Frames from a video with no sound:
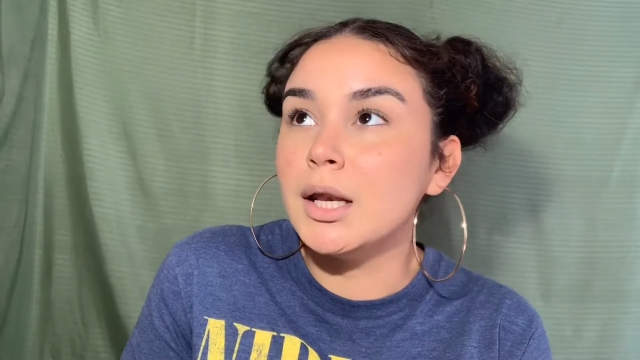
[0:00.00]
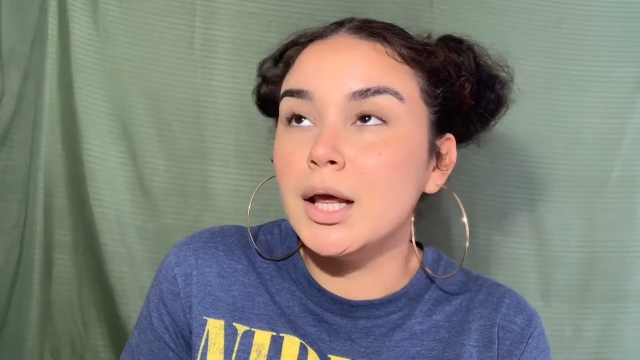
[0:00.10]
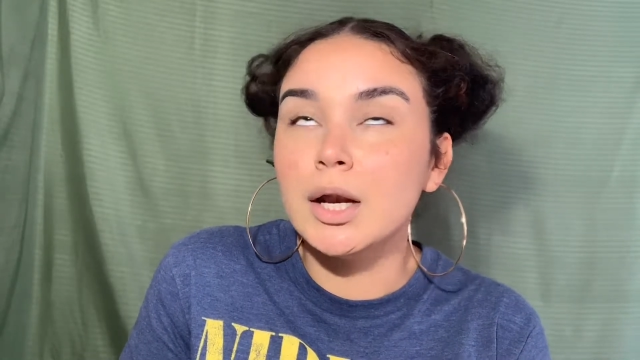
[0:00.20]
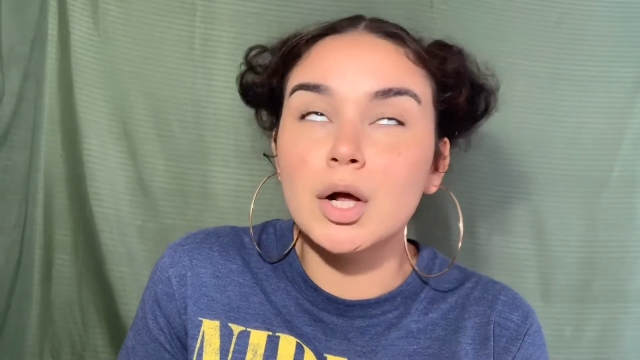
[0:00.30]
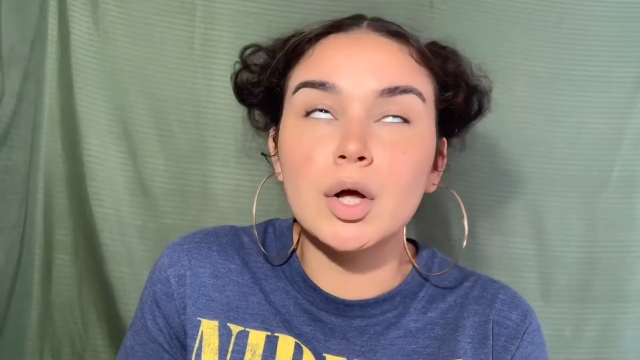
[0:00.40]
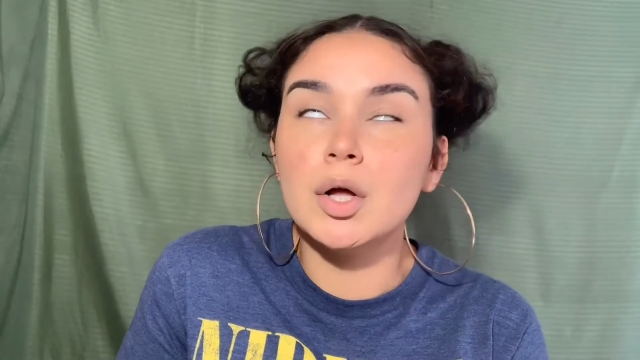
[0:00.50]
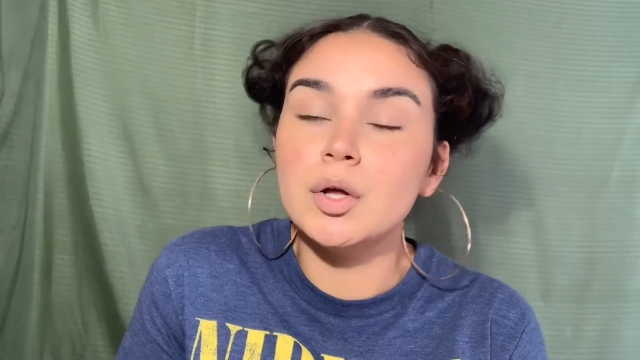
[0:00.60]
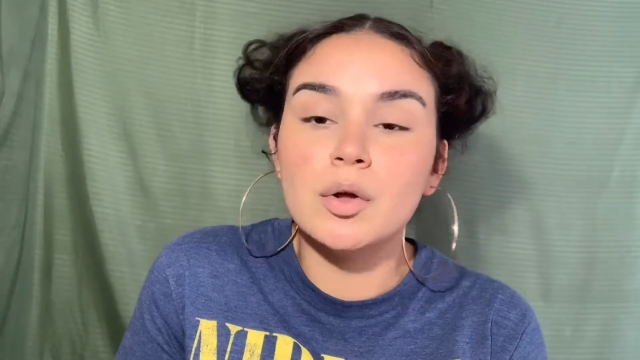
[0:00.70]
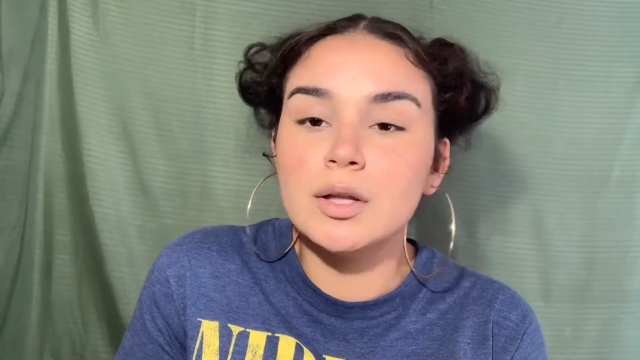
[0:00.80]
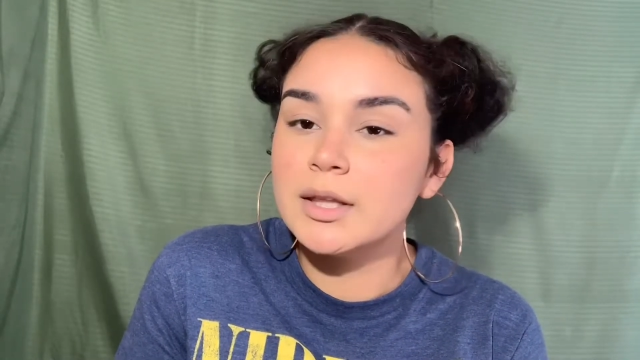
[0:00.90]
and
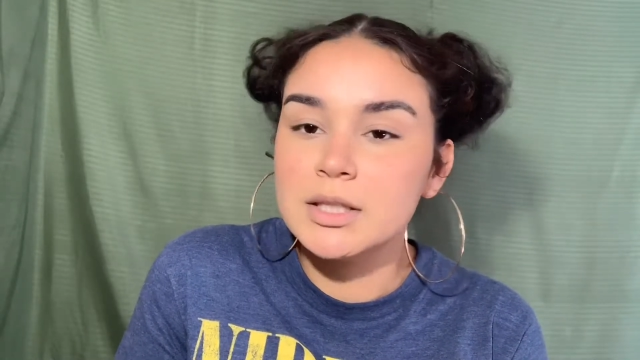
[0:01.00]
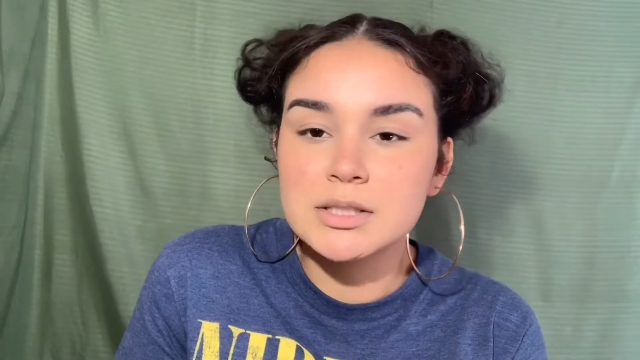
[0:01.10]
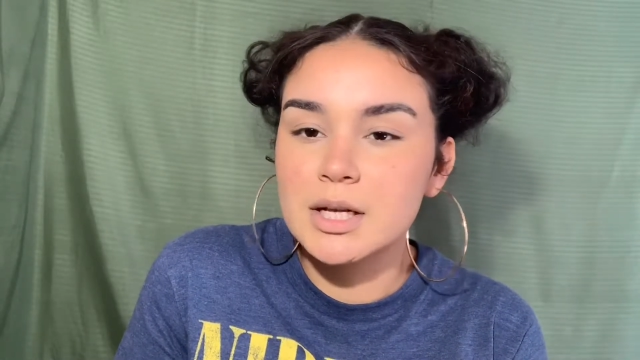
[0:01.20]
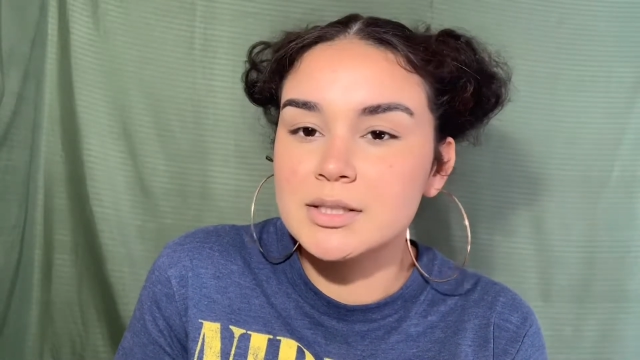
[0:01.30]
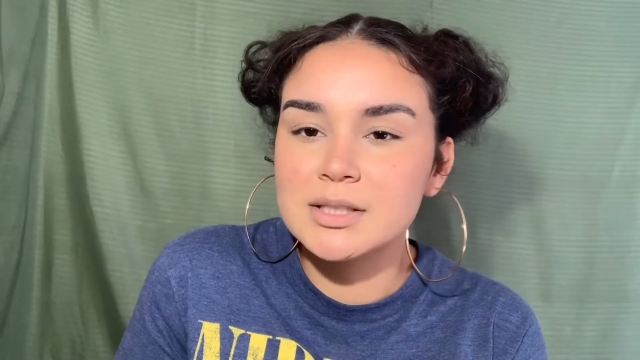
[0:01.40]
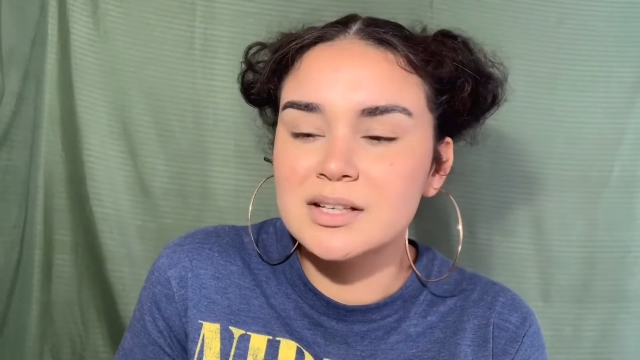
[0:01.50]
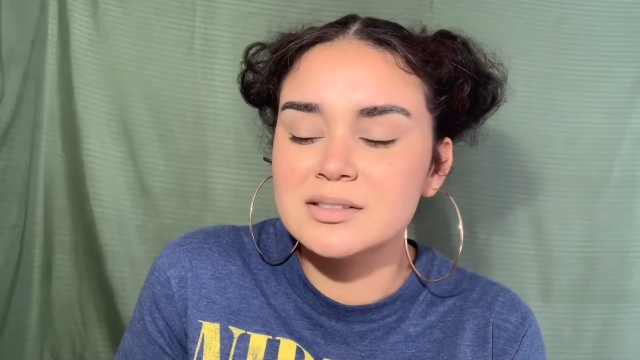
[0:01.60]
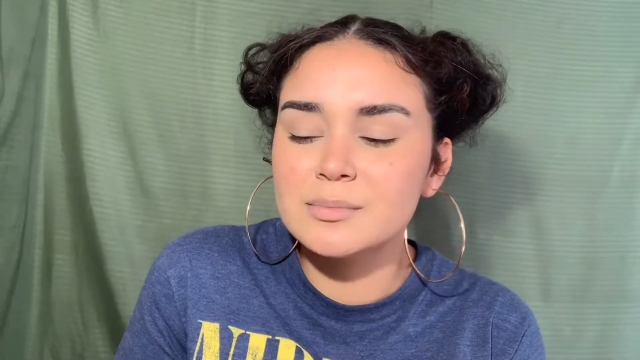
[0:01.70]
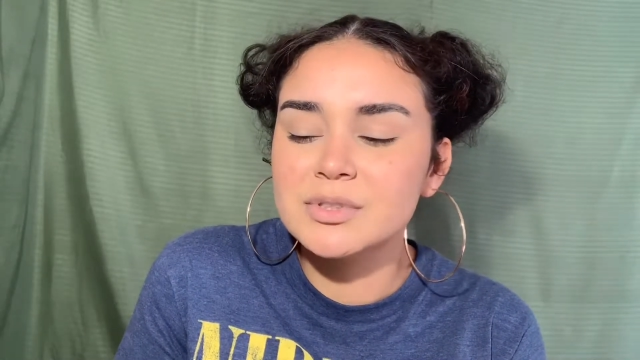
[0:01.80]
all, all of this nonsense.